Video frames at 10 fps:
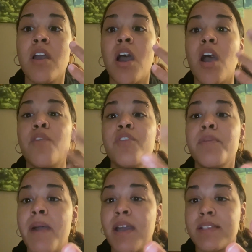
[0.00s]
of
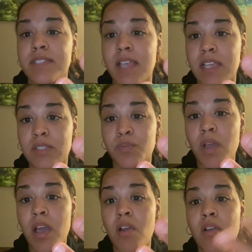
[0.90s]
Reeboks as
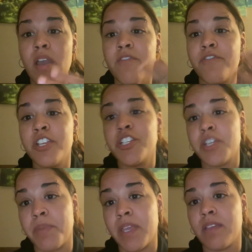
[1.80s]
well and free
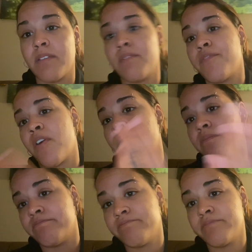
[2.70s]
shipping
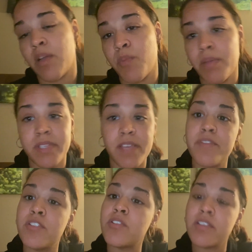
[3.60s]
from that website. If
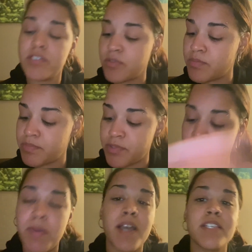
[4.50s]
you're looking to, to
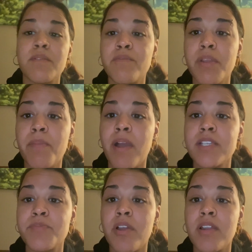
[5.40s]
buy some
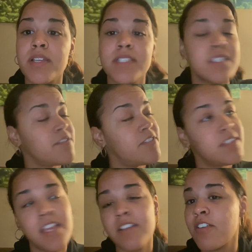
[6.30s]
Reeboks product and stuff like
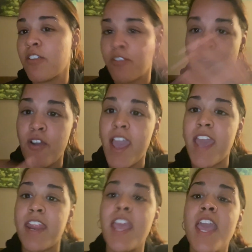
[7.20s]
that, go
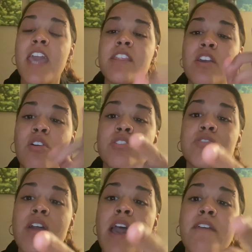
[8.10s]
ahead. And they also
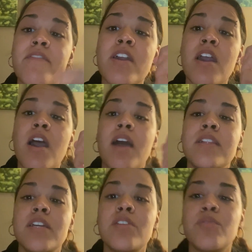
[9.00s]
have a
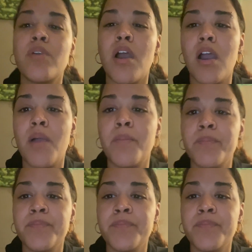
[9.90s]
little um,